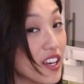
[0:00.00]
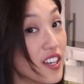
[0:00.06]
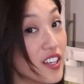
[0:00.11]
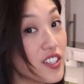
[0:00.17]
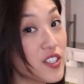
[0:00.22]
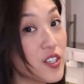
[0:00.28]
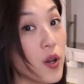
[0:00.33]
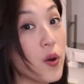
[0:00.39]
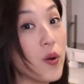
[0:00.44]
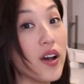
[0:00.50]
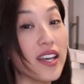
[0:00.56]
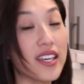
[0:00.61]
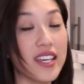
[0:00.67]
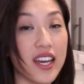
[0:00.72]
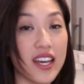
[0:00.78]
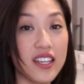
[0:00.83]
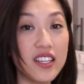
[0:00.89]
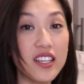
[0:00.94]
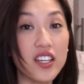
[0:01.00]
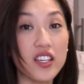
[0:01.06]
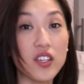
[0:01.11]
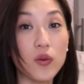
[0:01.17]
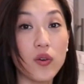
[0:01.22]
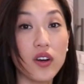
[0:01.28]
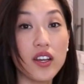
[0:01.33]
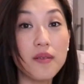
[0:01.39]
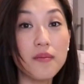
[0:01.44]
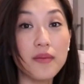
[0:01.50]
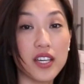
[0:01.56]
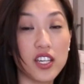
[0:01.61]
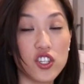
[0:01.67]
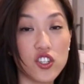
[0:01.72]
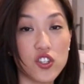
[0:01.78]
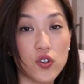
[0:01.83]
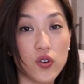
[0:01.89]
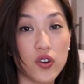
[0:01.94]
So again, you want to make
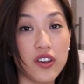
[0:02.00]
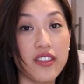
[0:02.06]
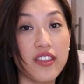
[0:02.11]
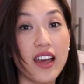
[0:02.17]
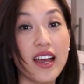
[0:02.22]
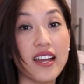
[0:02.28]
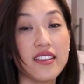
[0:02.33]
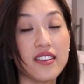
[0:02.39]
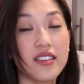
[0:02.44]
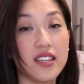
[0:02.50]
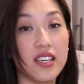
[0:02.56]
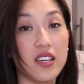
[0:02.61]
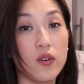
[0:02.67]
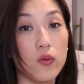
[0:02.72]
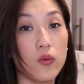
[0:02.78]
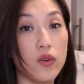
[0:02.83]
sure that the